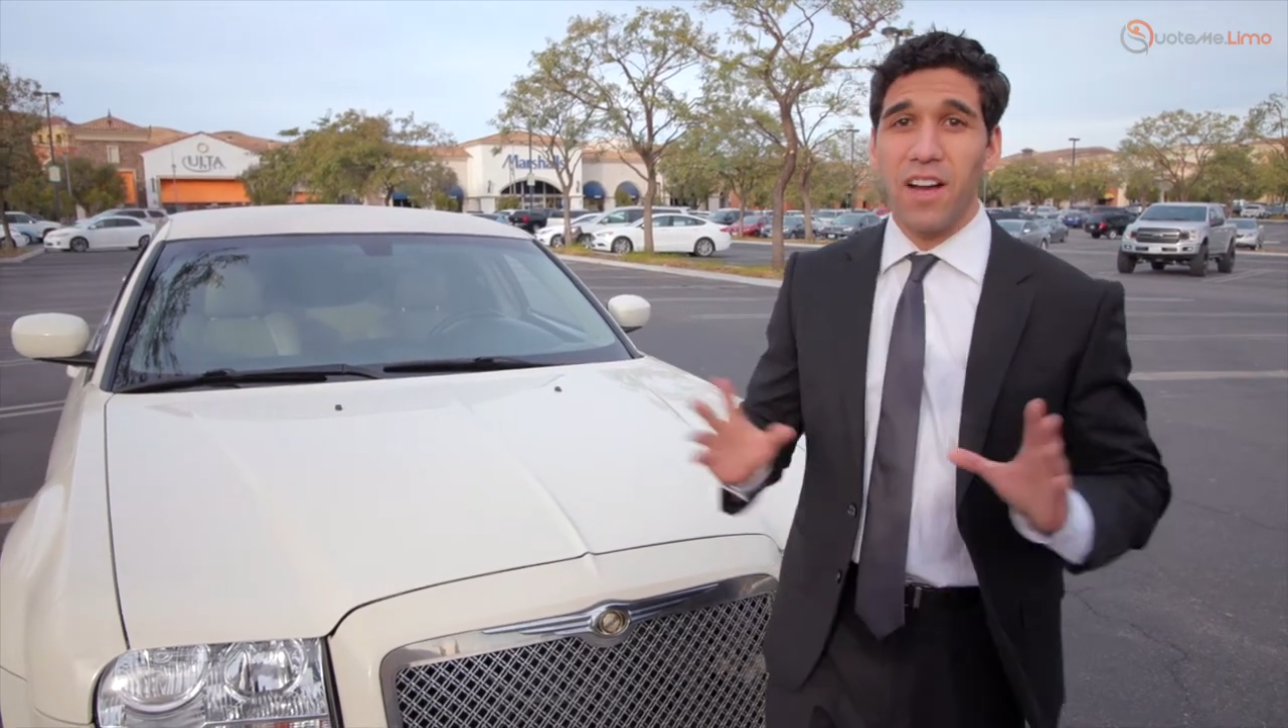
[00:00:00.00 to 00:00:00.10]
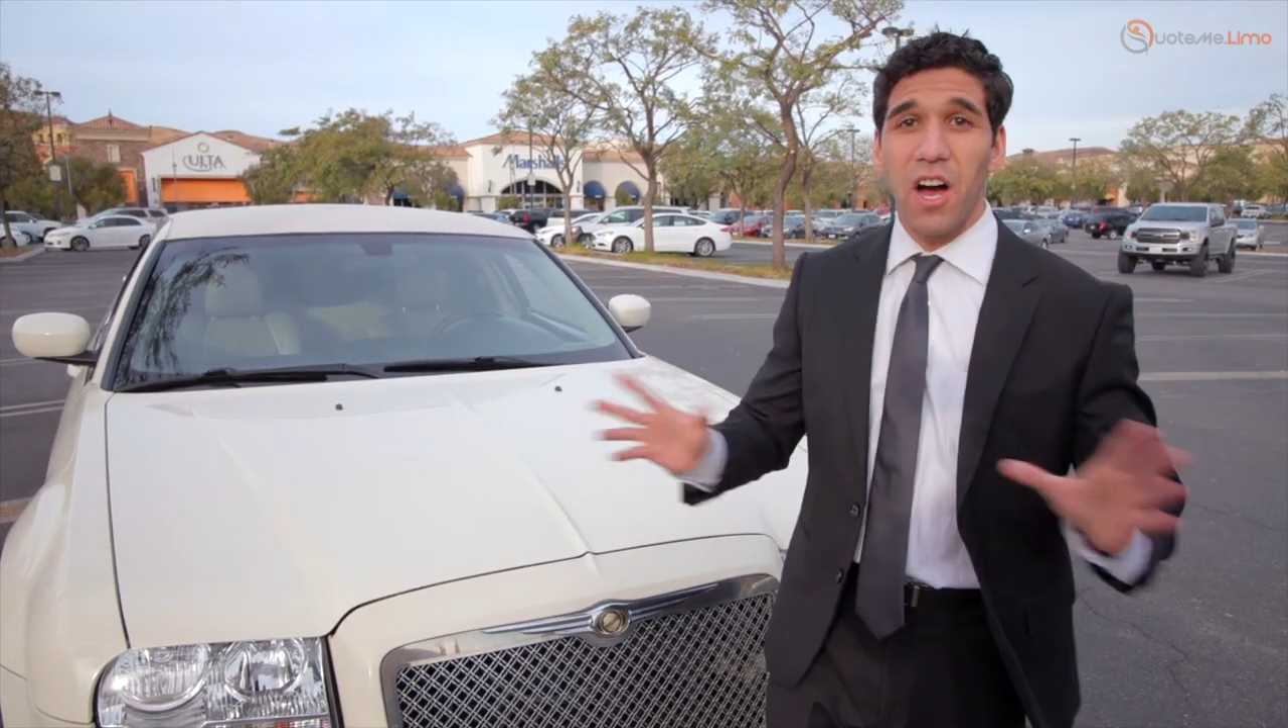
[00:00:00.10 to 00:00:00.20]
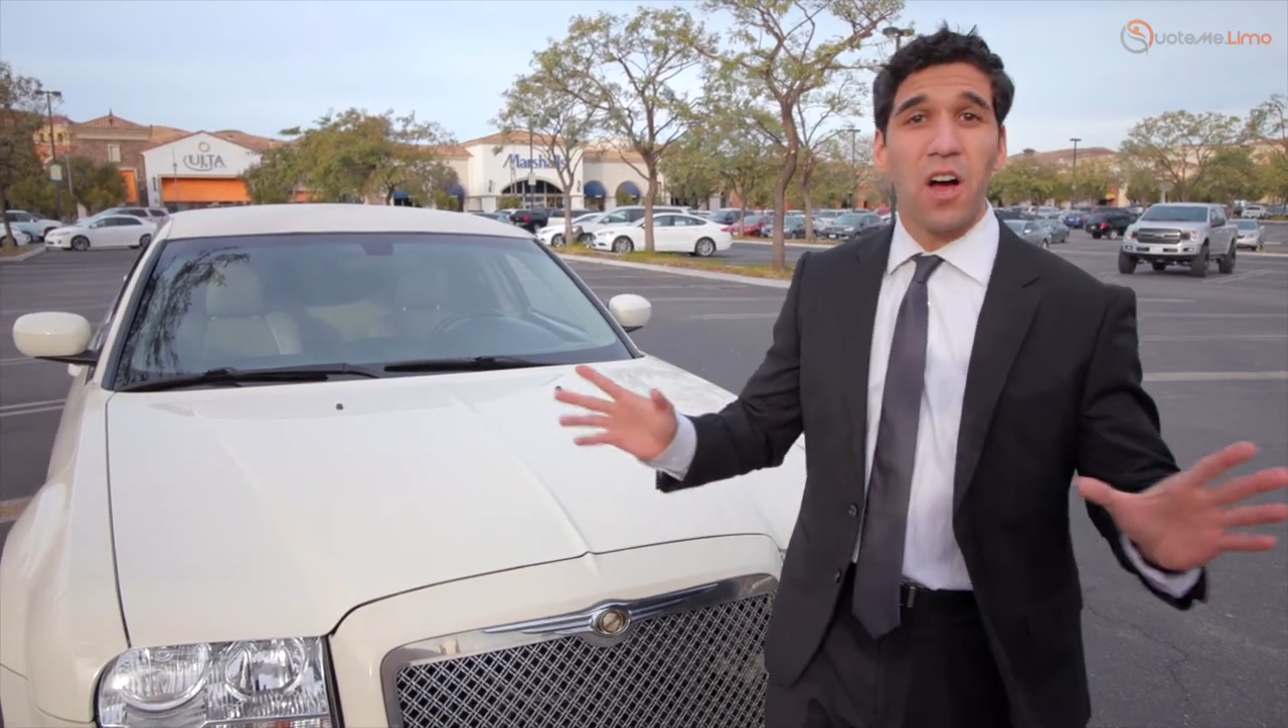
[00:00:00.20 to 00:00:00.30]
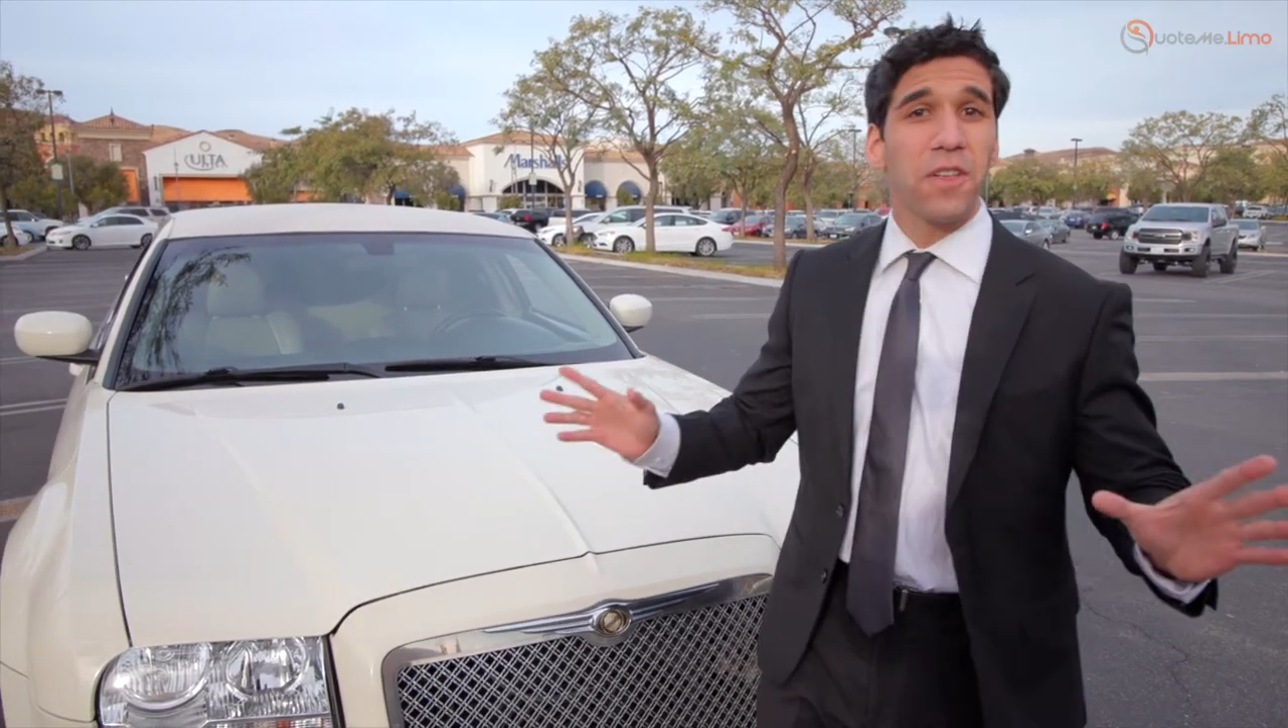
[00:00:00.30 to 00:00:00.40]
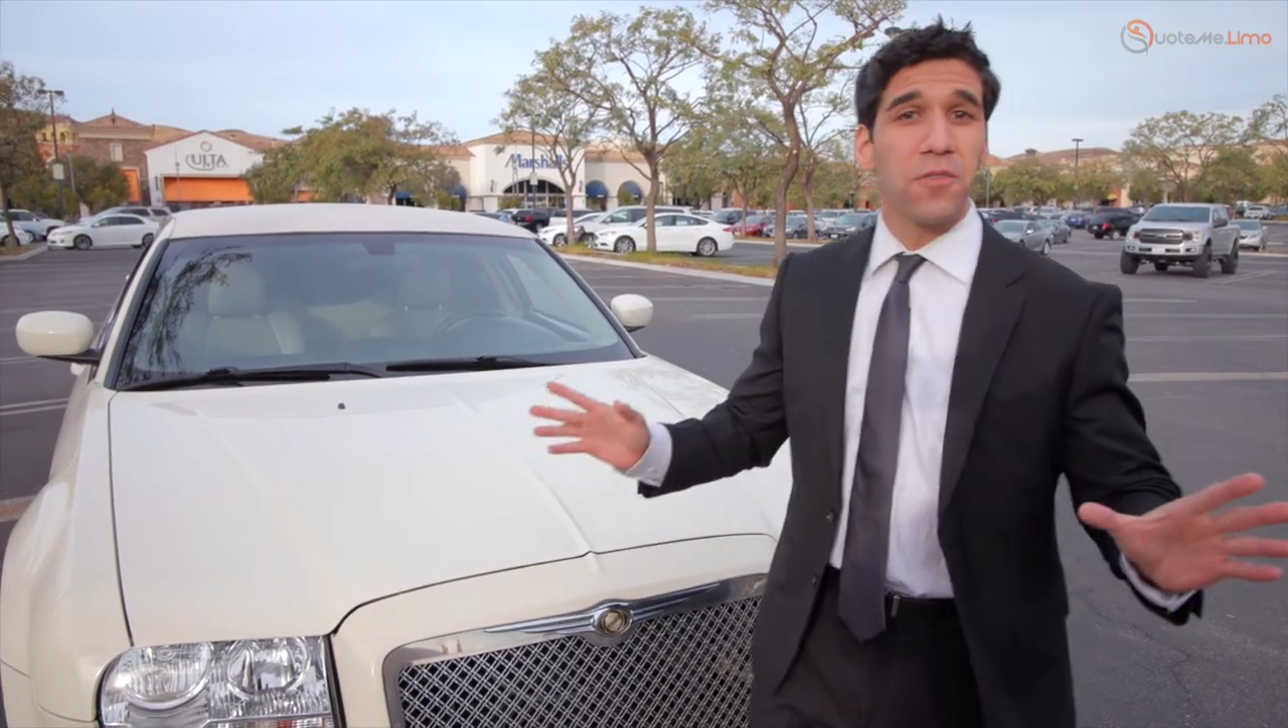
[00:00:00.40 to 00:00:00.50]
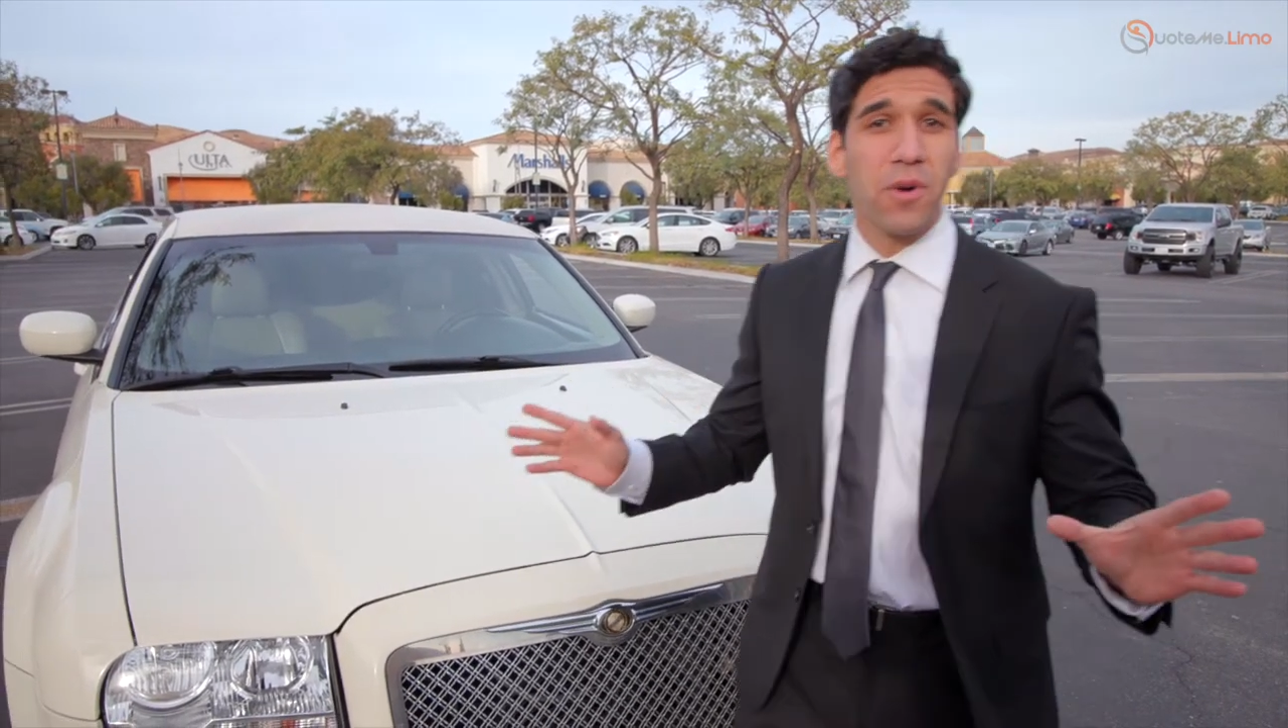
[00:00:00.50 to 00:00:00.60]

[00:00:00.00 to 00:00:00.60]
all these